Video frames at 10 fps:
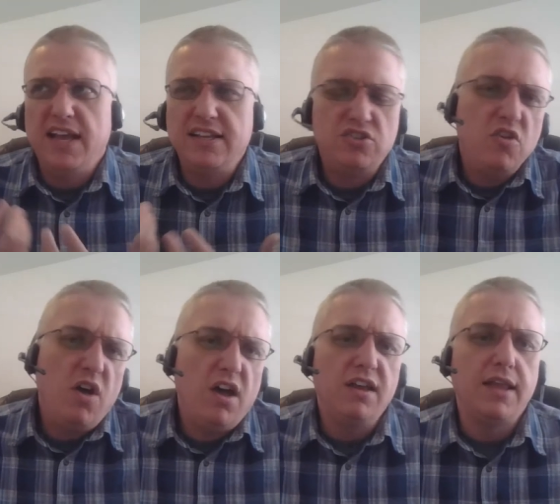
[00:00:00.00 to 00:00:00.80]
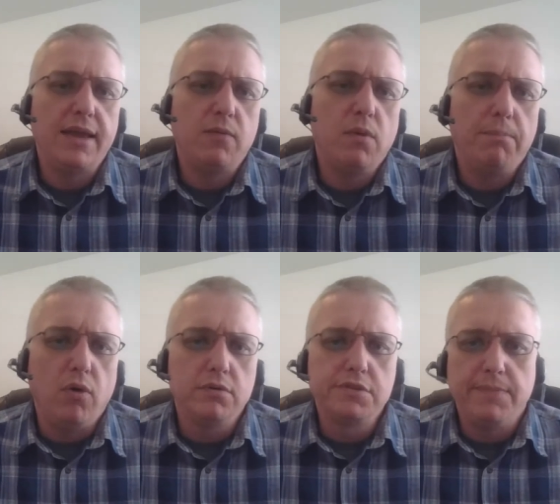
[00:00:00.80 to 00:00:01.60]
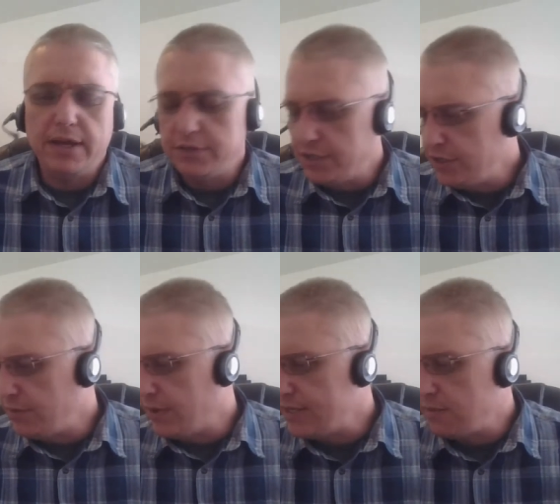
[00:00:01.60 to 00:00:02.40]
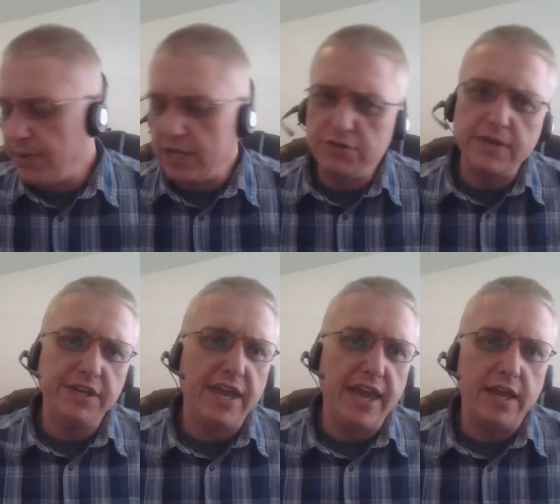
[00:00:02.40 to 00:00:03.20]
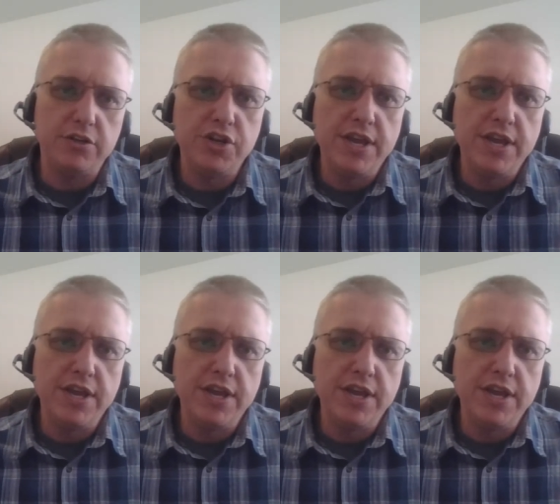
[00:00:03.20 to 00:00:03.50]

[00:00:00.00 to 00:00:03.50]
that's not unlike what Paul's about to do. He's about to engage